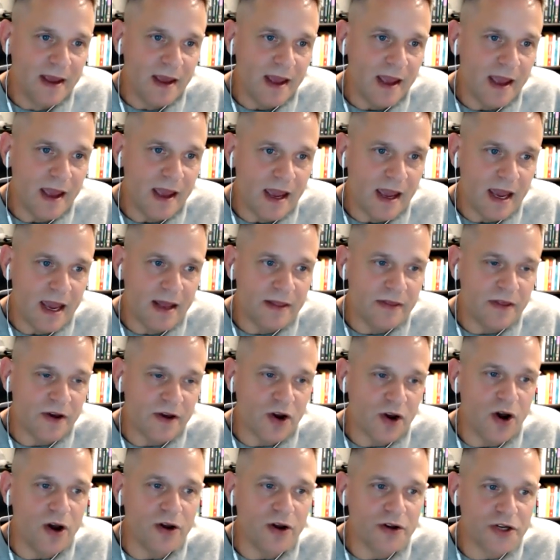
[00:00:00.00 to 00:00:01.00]
and the
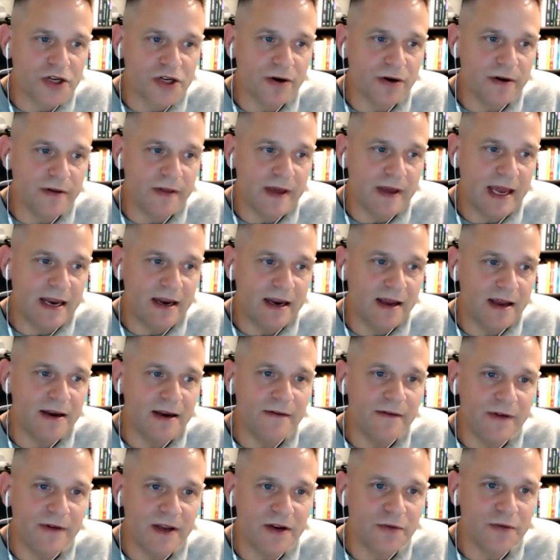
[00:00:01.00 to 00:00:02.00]
culture that
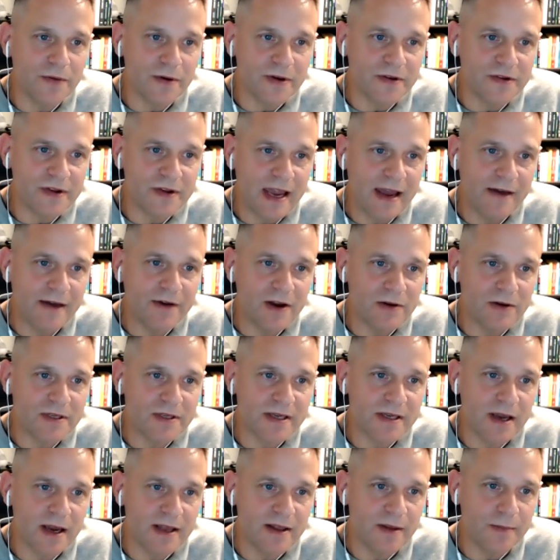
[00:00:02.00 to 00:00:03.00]
individuals have
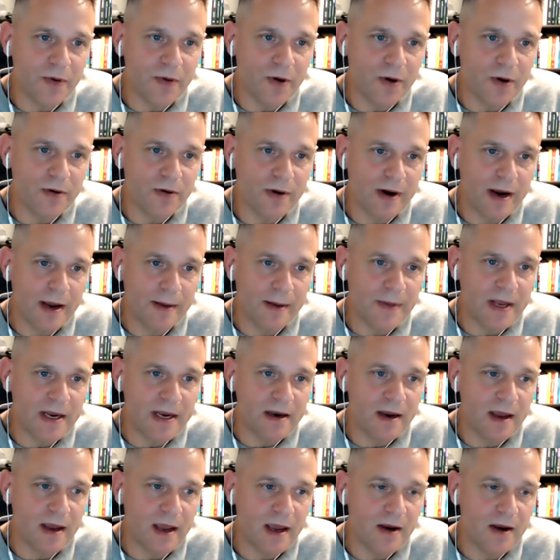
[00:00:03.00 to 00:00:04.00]
outside the program
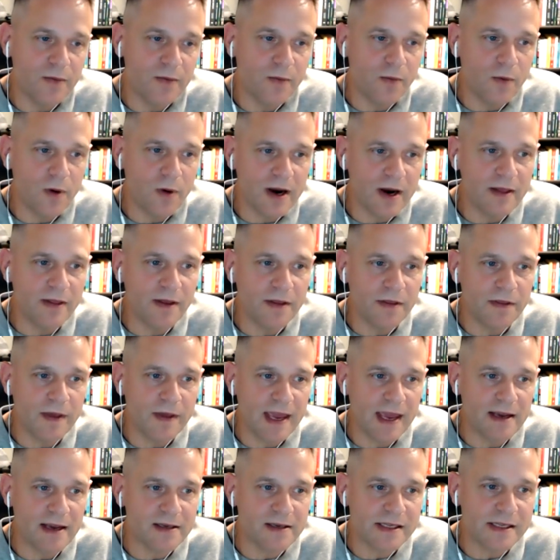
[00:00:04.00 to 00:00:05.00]
and and one of the
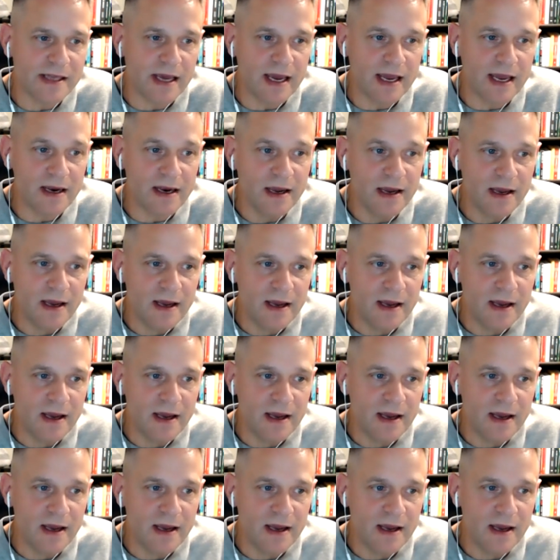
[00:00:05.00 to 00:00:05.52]
things that